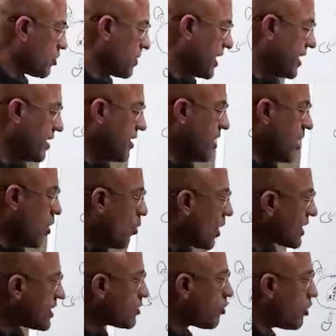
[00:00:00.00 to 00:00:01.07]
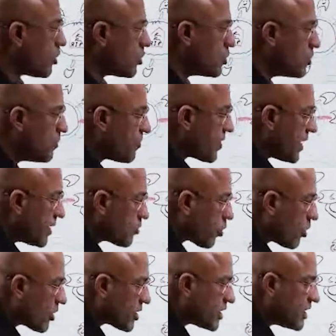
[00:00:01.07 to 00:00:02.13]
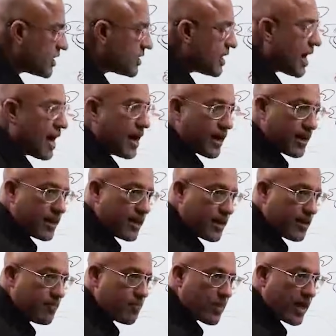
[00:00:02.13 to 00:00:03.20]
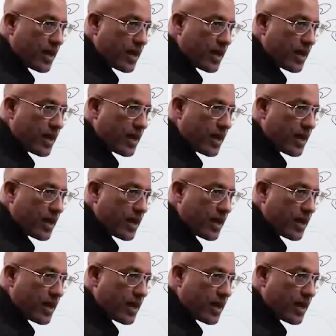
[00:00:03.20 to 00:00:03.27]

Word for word: domain, what it will do, it will read the RNA